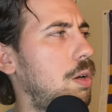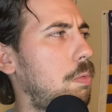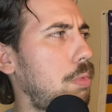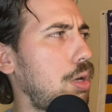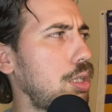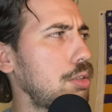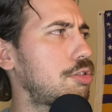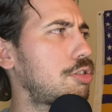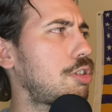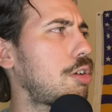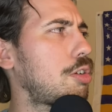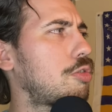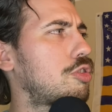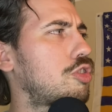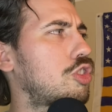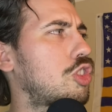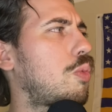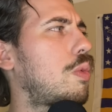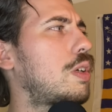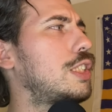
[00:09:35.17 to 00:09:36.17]
Juan Soto's
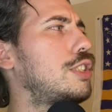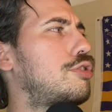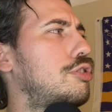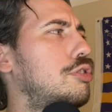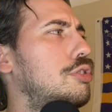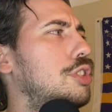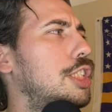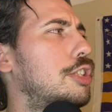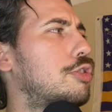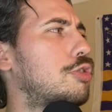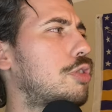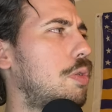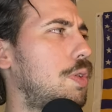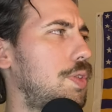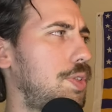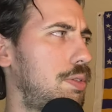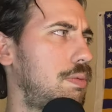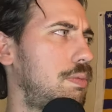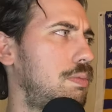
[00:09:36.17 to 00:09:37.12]
22 years old.